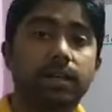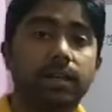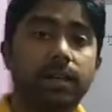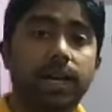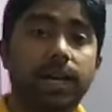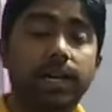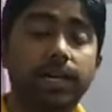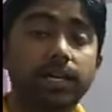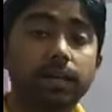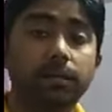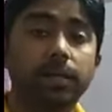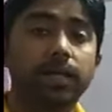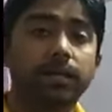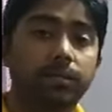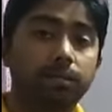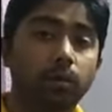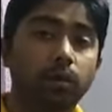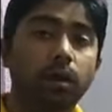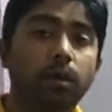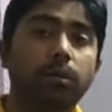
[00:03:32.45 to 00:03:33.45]
a little
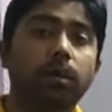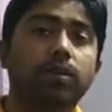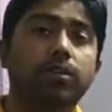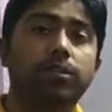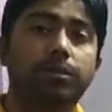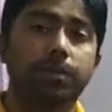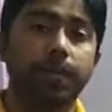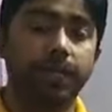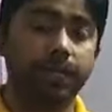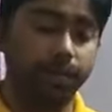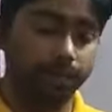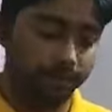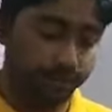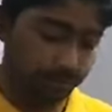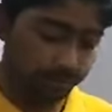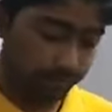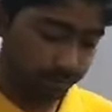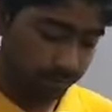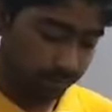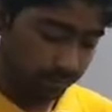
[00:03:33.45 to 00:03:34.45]
bit more about
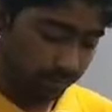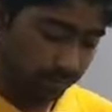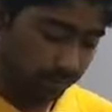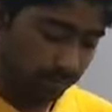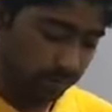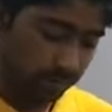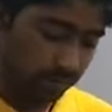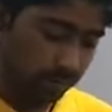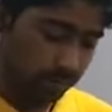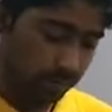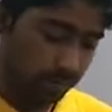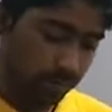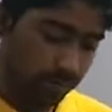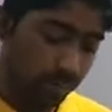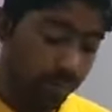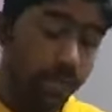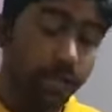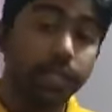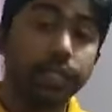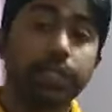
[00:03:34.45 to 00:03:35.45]
speed.
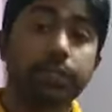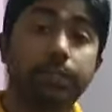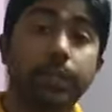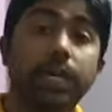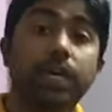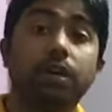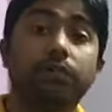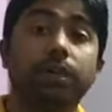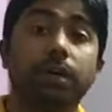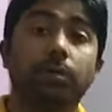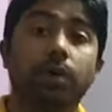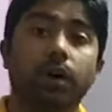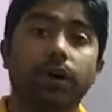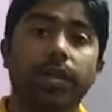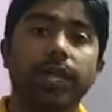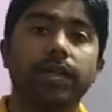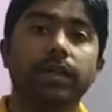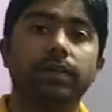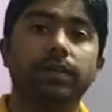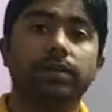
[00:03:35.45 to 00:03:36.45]
Speed of a
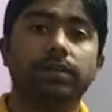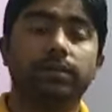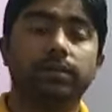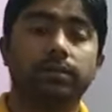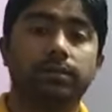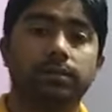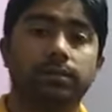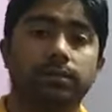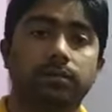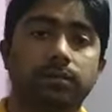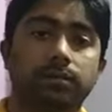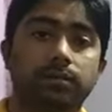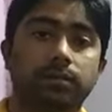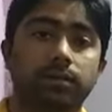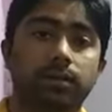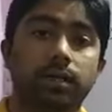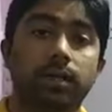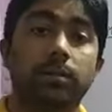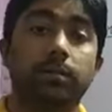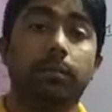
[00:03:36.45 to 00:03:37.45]
body
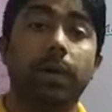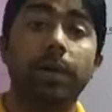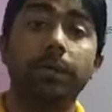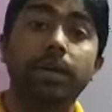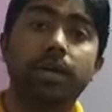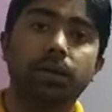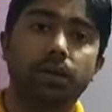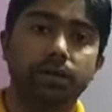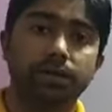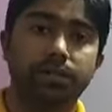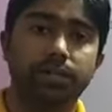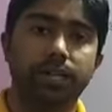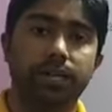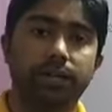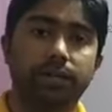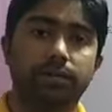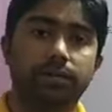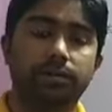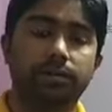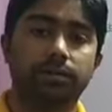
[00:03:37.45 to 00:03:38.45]
may be
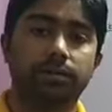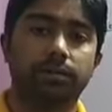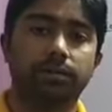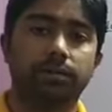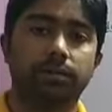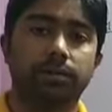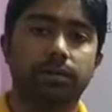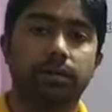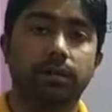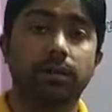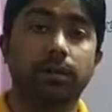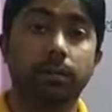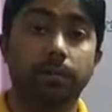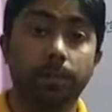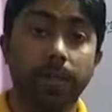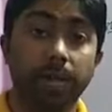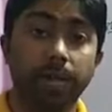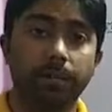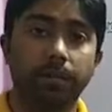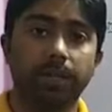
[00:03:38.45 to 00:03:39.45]
constant,
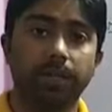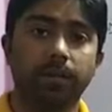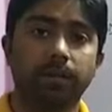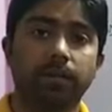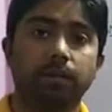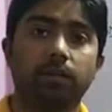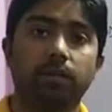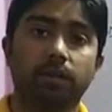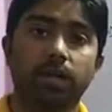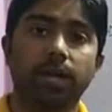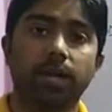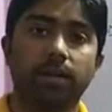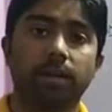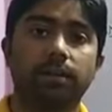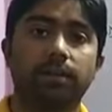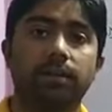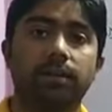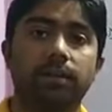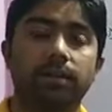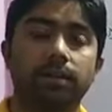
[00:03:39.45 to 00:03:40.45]
maybe,
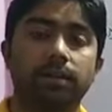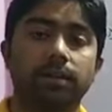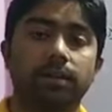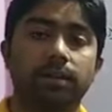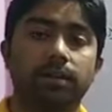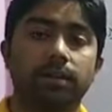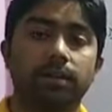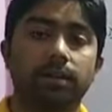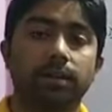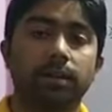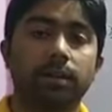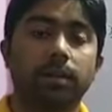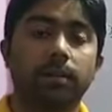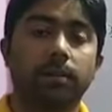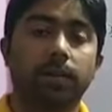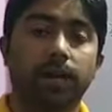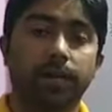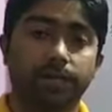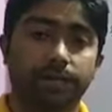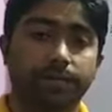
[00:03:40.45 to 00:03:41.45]
okay,
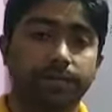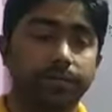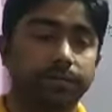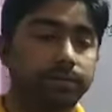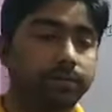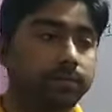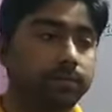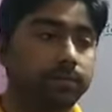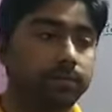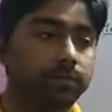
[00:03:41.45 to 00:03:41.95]
but